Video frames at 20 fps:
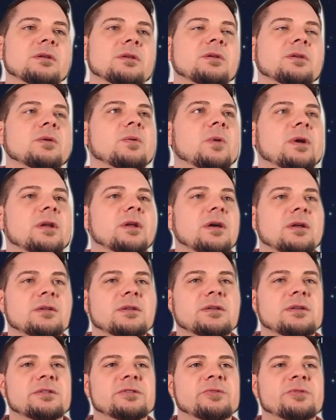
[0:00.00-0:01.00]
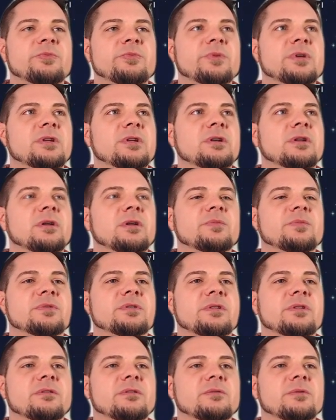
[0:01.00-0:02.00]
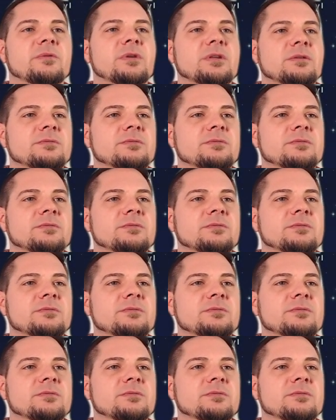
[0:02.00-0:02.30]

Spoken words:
Why not? Let's speed it up to 3.